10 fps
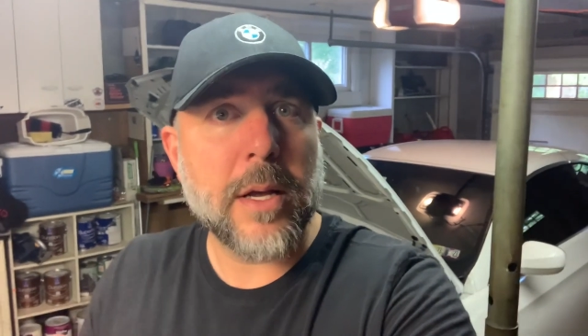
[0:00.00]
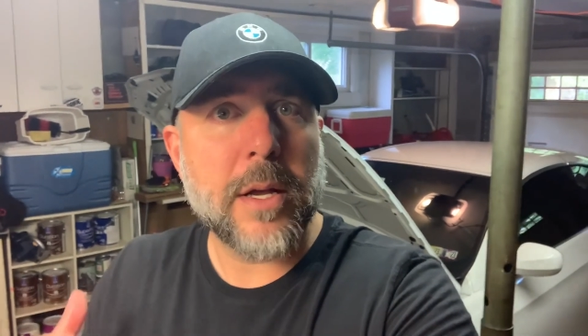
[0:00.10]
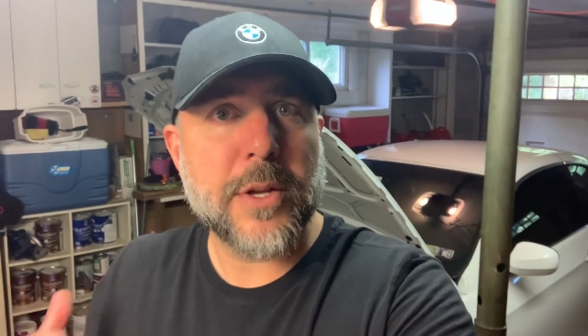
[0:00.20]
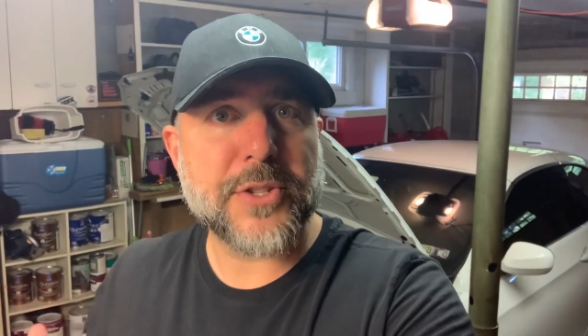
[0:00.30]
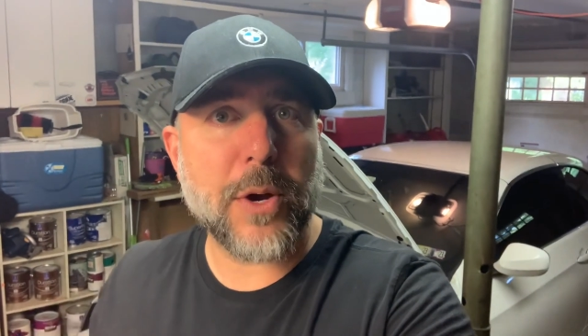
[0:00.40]

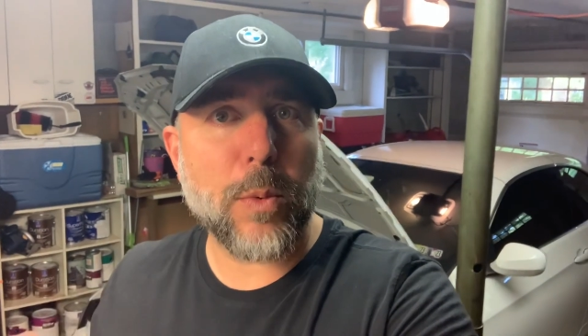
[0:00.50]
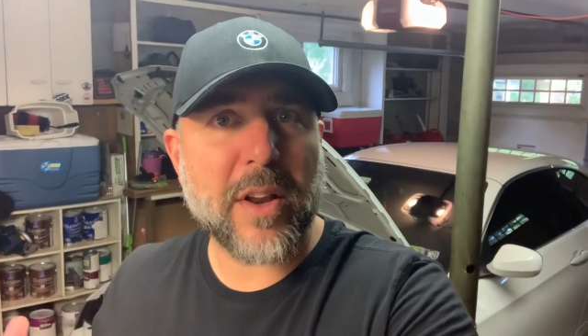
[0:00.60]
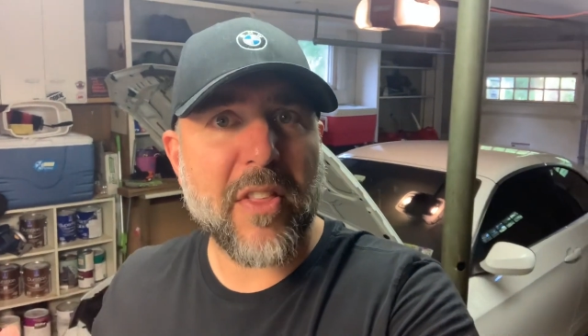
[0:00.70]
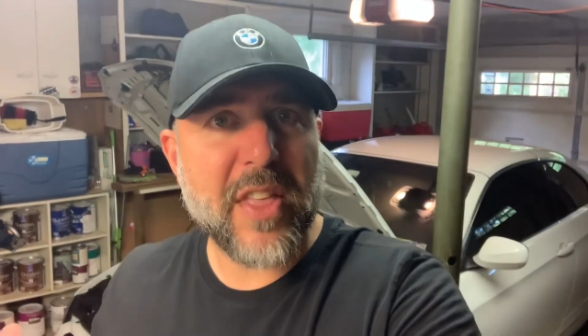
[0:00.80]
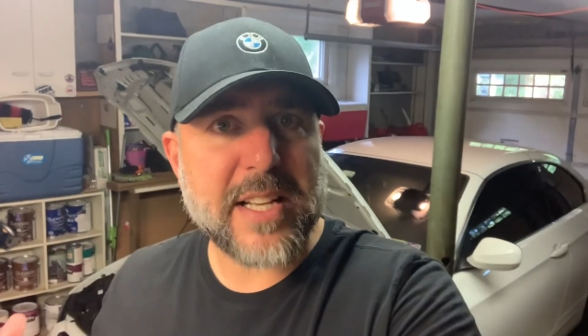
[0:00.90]
So one of
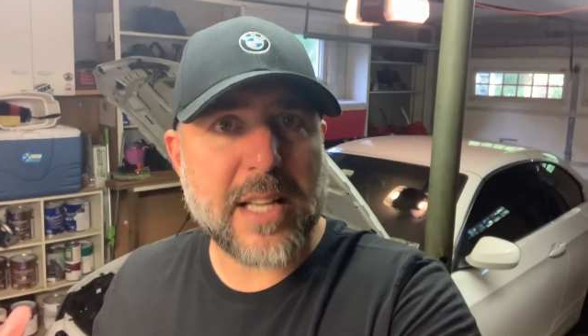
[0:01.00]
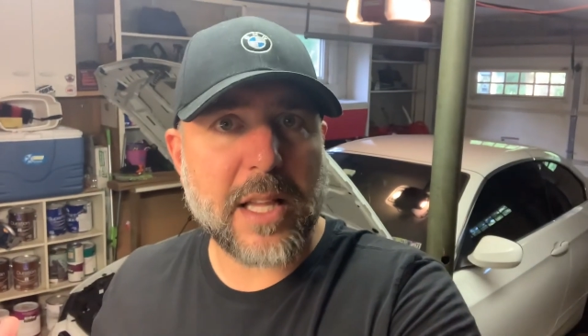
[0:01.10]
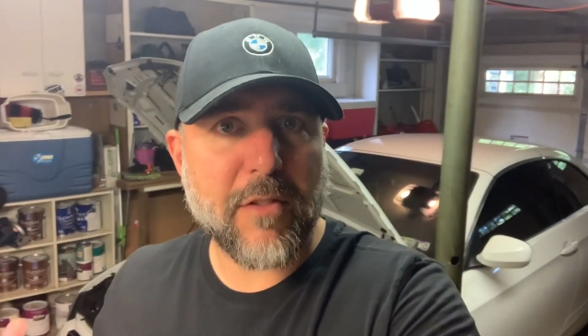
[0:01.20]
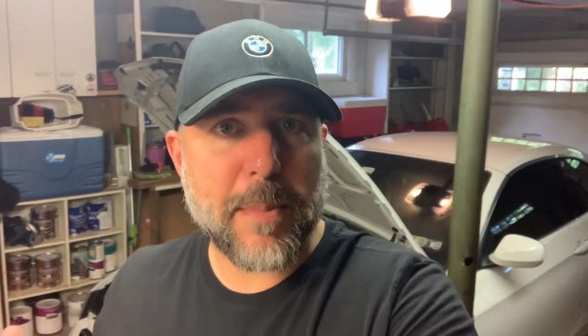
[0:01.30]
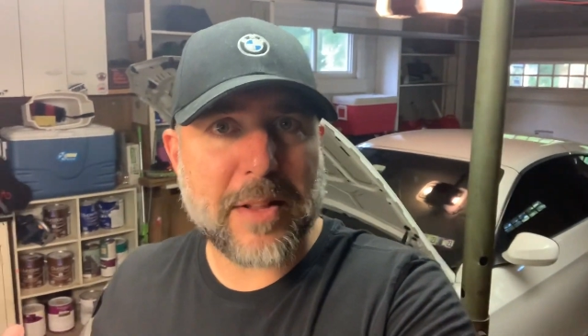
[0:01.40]
the things I
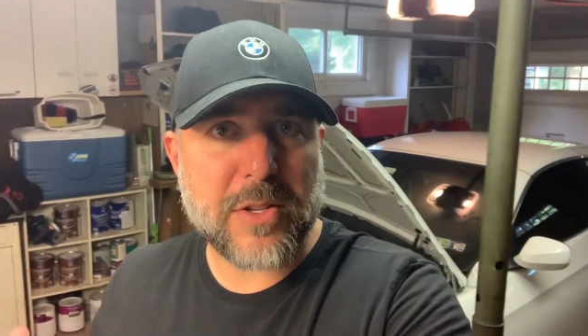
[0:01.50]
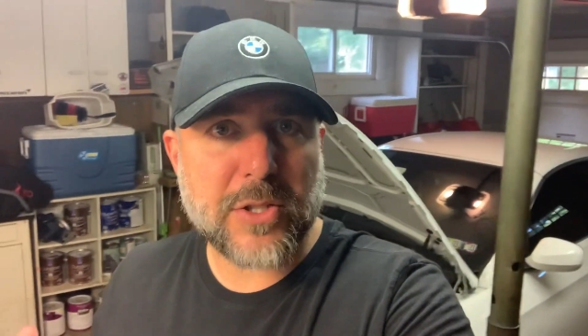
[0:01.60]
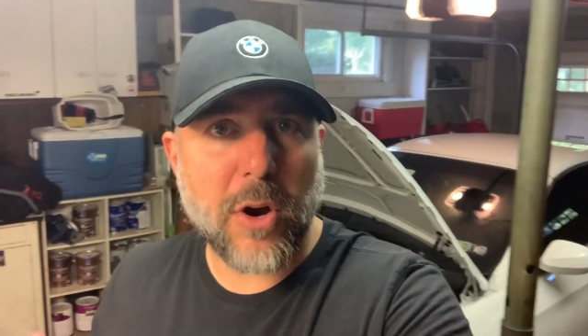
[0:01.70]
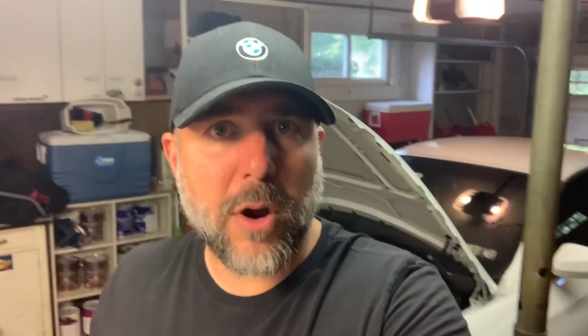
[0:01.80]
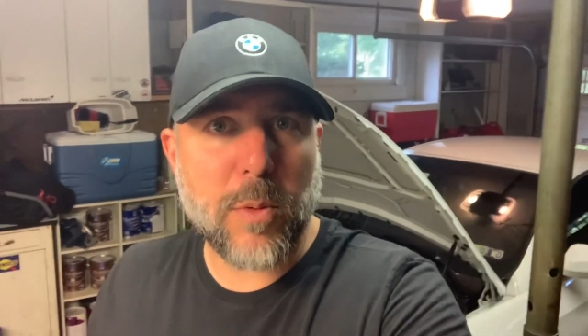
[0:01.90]
love about this
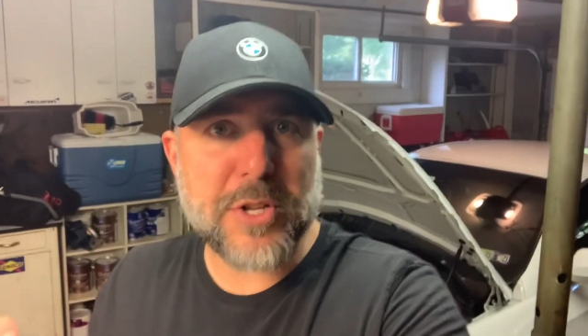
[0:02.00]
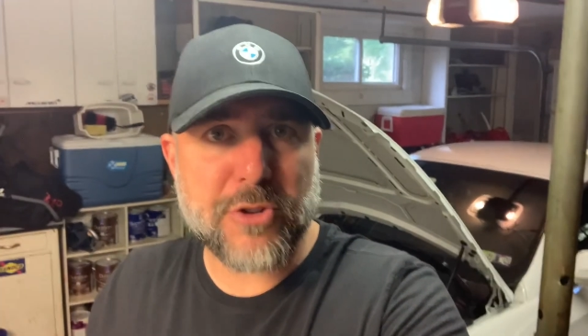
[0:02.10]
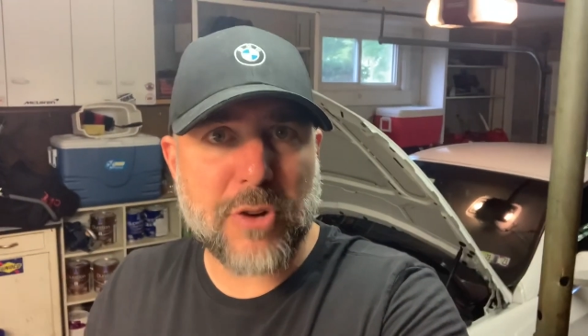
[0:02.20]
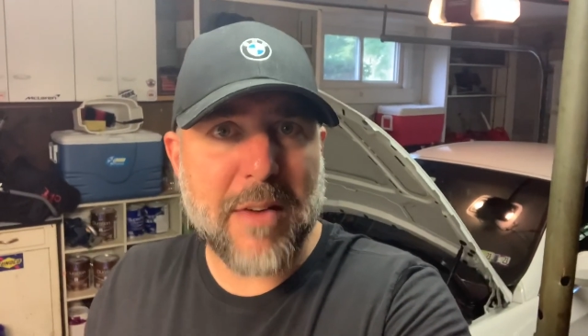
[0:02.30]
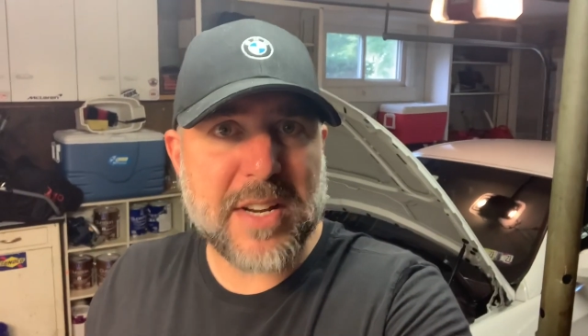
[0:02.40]
car when you're
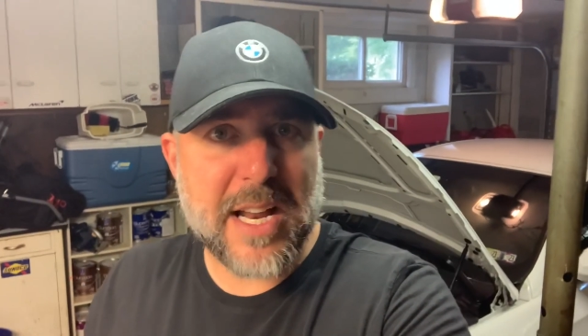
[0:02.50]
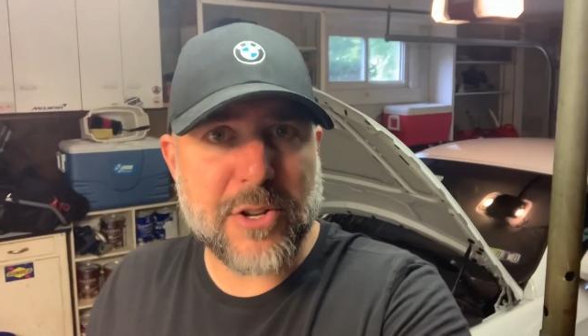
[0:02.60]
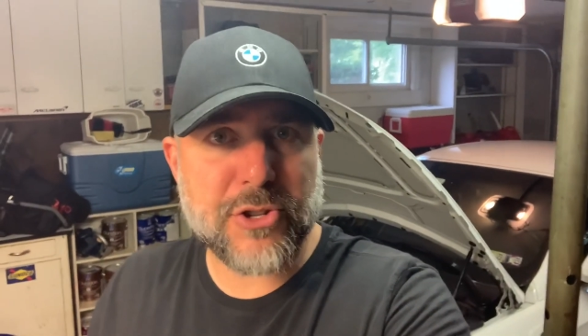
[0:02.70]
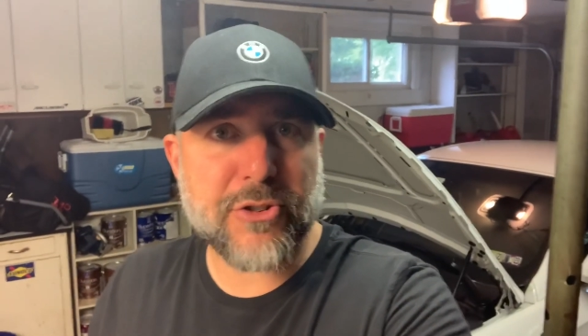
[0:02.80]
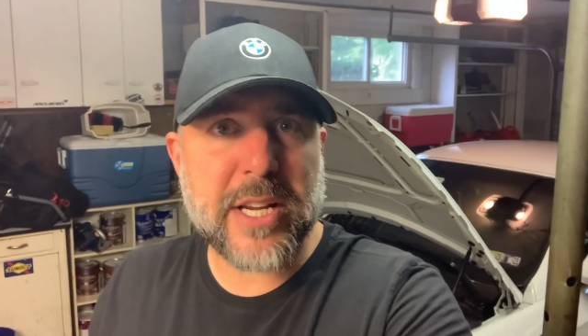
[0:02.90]
driving down the
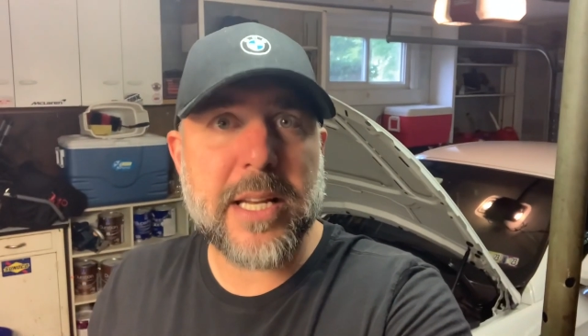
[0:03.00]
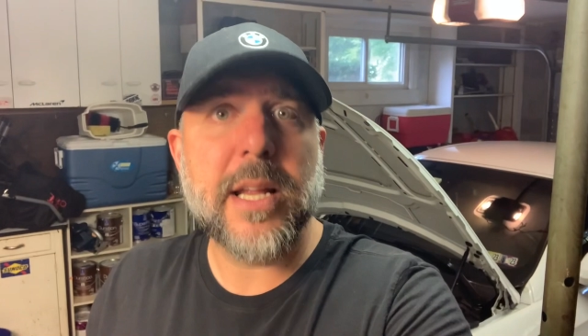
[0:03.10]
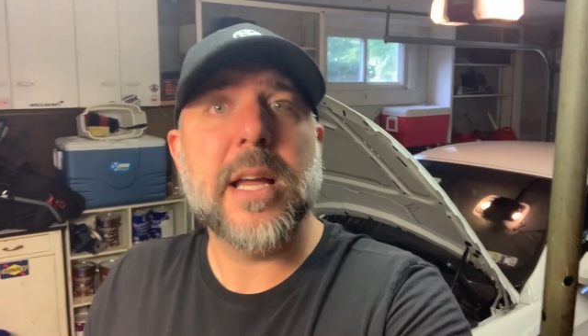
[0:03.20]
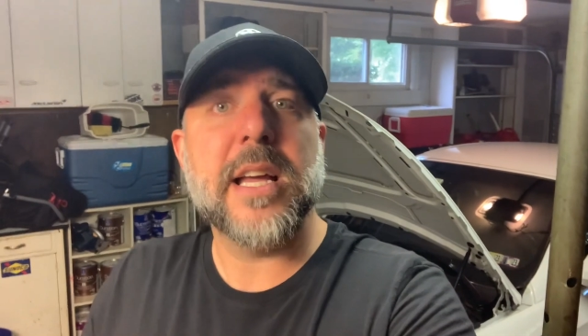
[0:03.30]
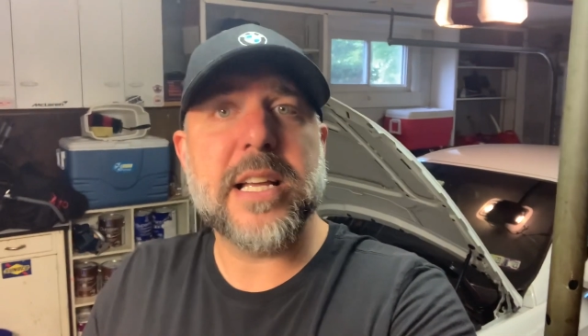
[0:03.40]
street
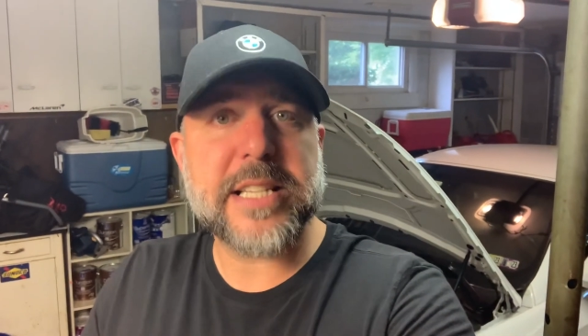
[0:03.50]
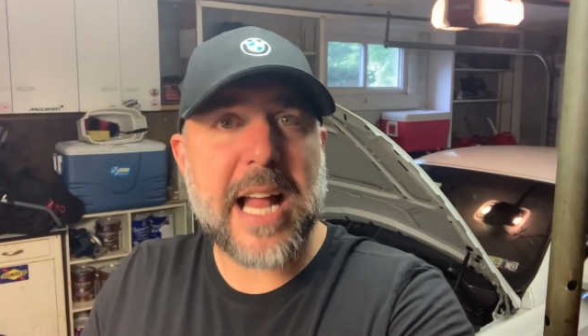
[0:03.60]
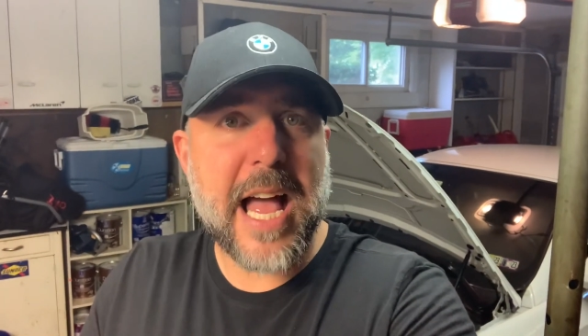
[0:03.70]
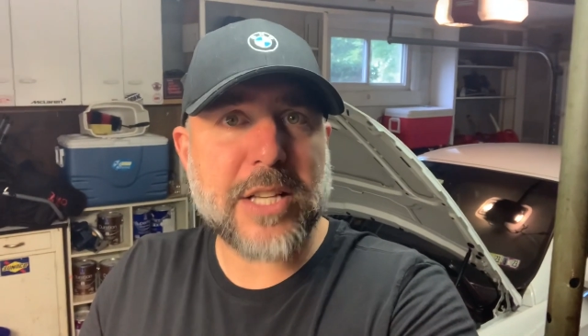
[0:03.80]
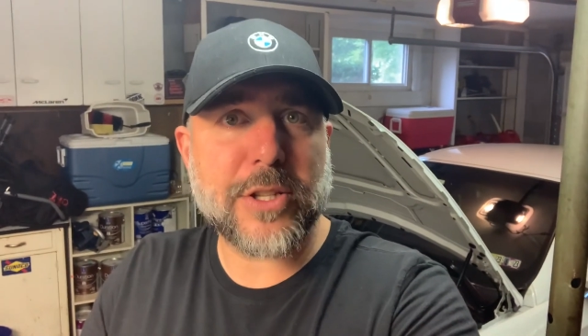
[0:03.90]
is it
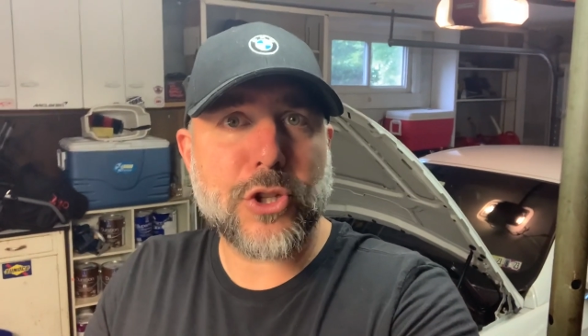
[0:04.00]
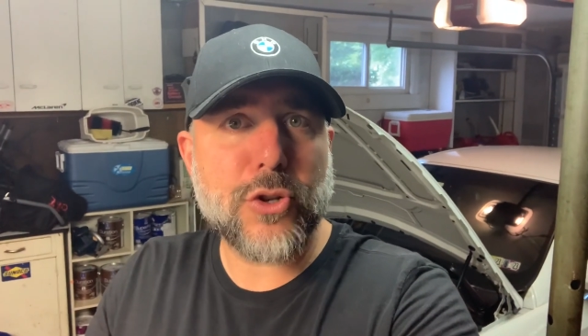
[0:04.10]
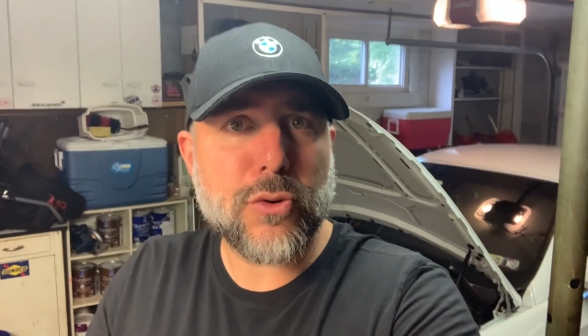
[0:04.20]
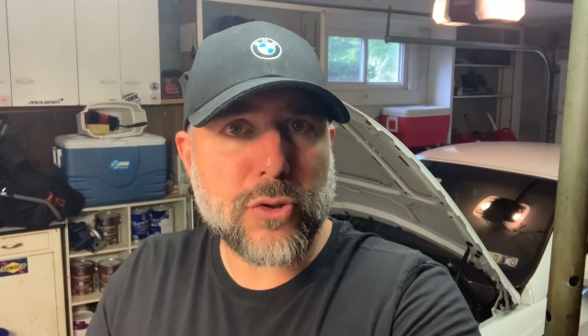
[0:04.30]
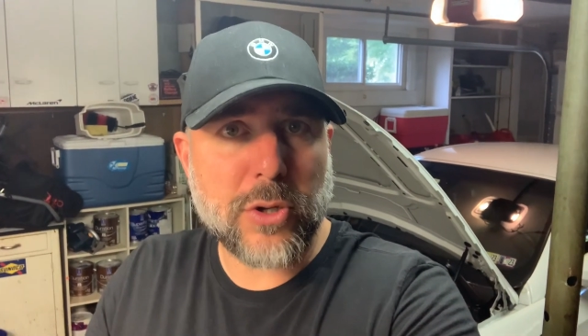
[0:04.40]
has the
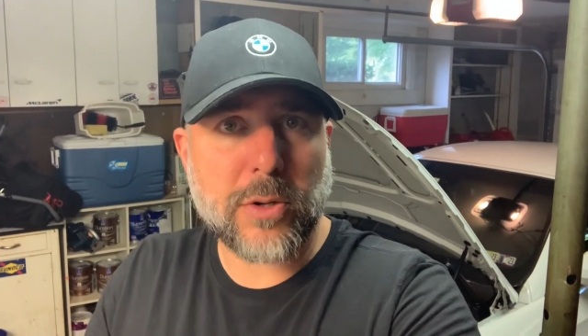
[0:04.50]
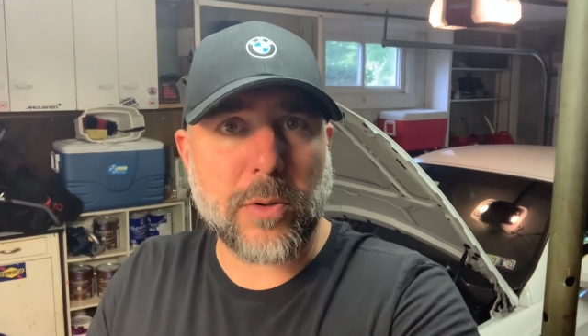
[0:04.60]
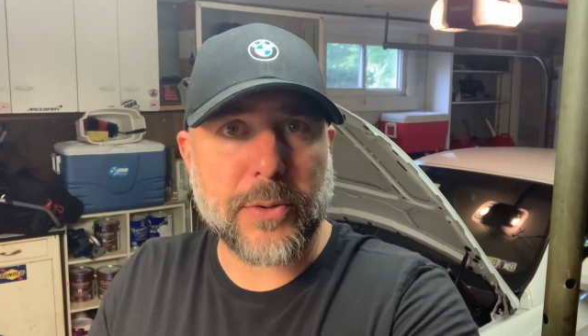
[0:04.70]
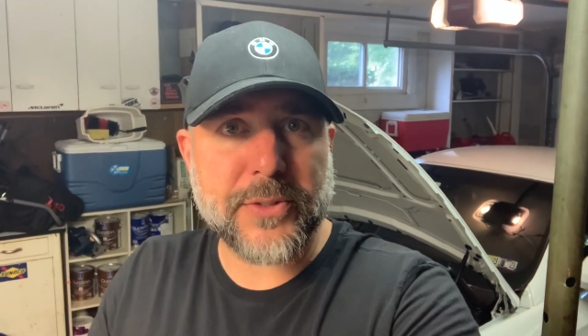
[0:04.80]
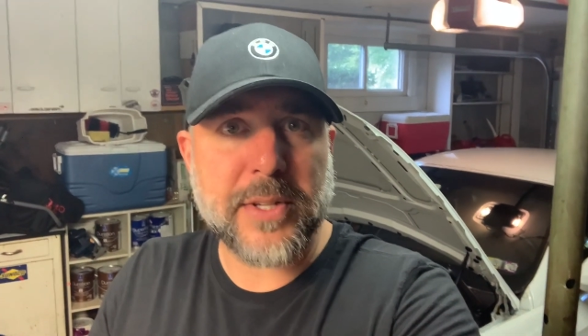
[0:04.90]
two
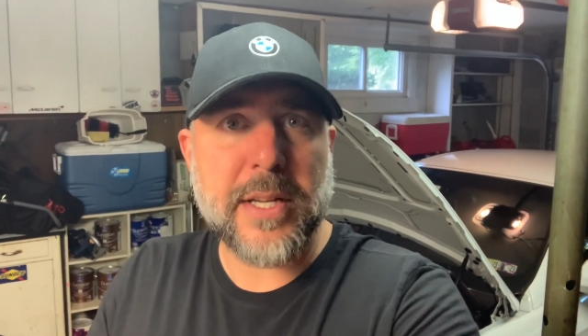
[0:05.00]
circles,